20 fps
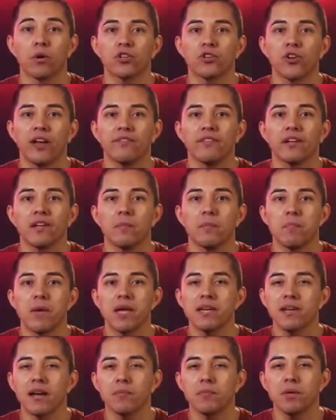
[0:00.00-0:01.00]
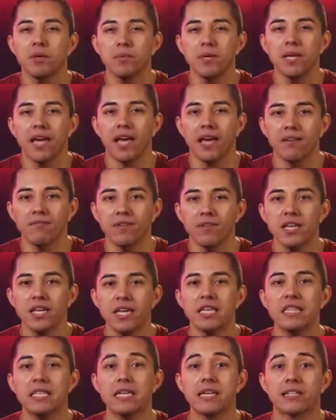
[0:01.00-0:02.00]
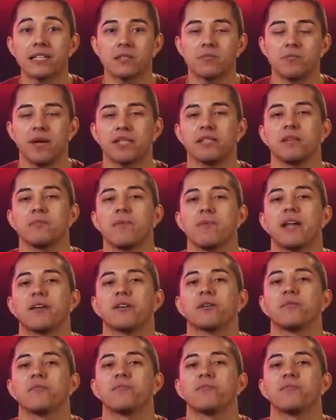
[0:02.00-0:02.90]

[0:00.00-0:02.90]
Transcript: traffic may not be behaving in the expected manner.